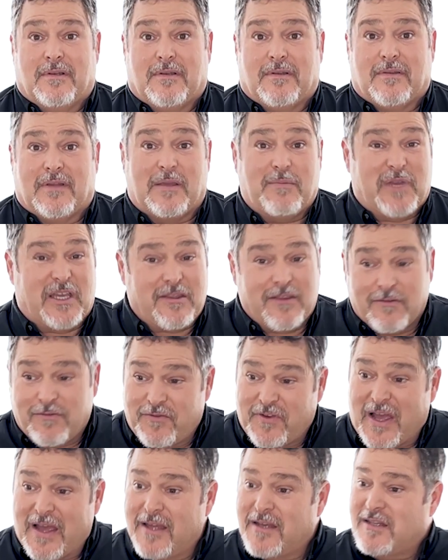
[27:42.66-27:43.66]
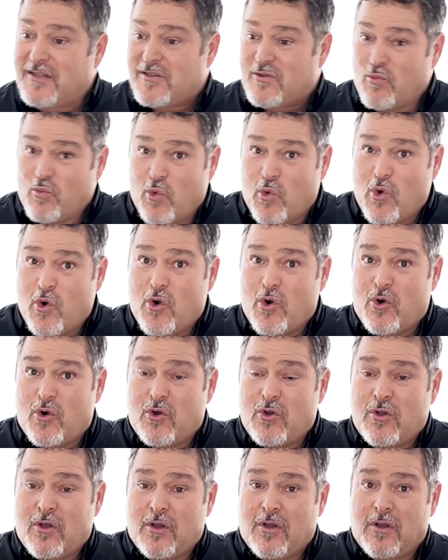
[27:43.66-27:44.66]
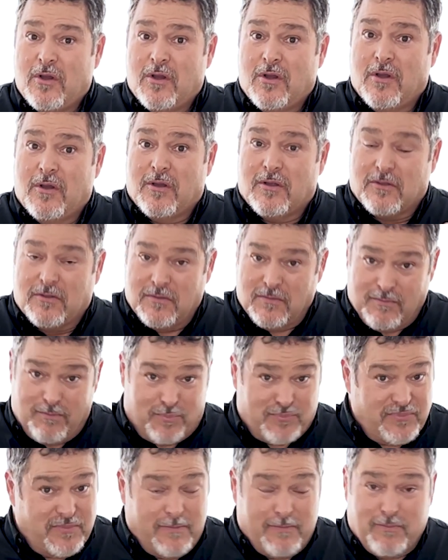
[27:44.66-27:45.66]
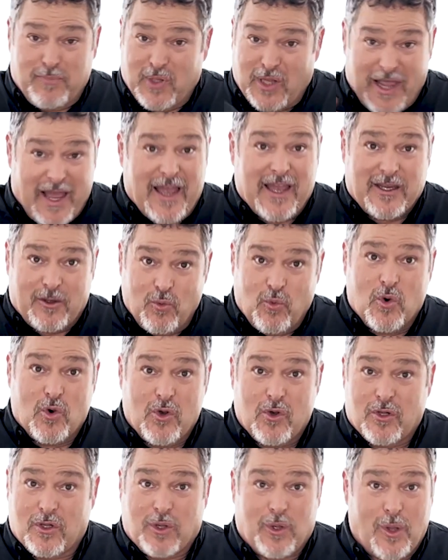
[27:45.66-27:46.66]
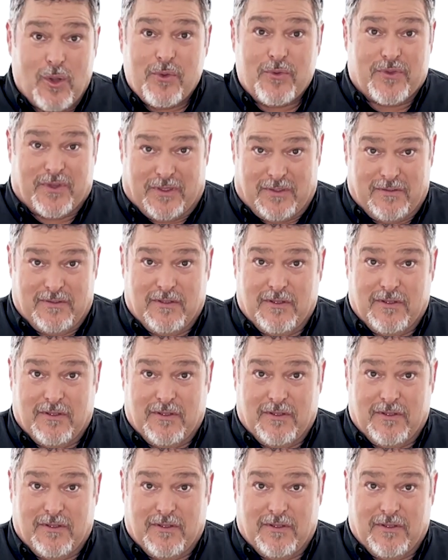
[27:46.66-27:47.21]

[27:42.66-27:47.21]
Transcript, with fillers: They made the finest wool, black wool clothing.